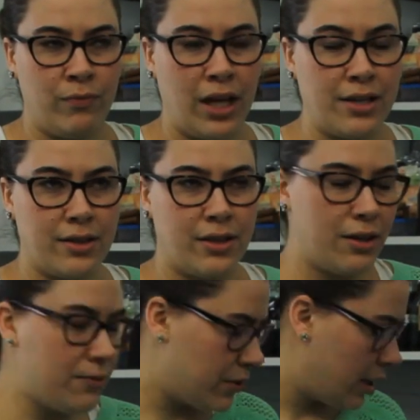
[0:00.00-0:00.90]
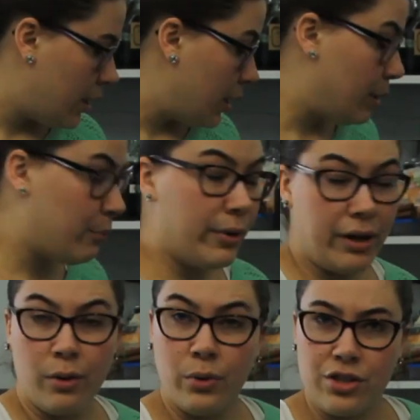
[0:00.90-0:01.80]
as a gift, but
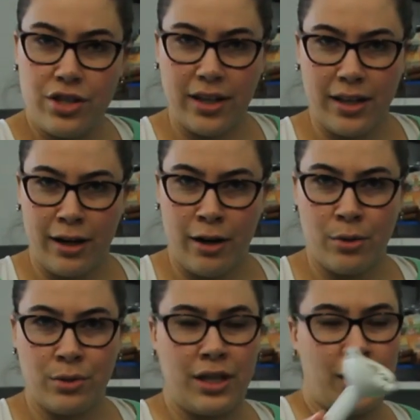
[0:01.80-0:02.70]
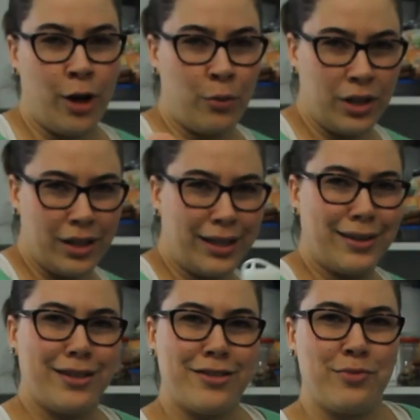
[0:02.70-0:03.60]
I will check that out and I will
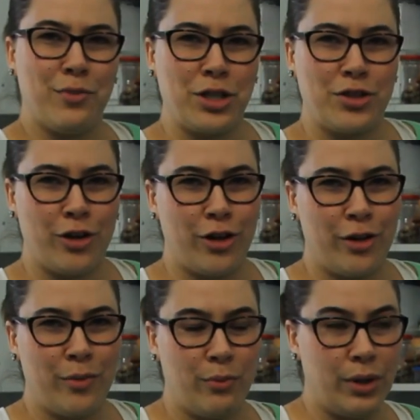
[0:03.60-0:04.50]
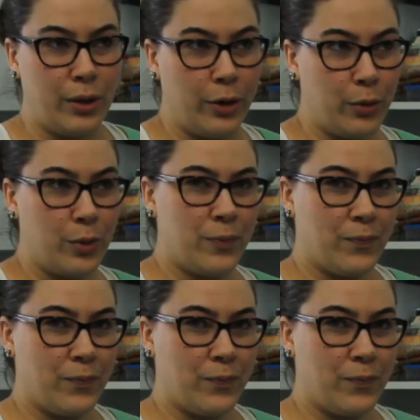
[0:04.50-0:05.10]
link this mixer below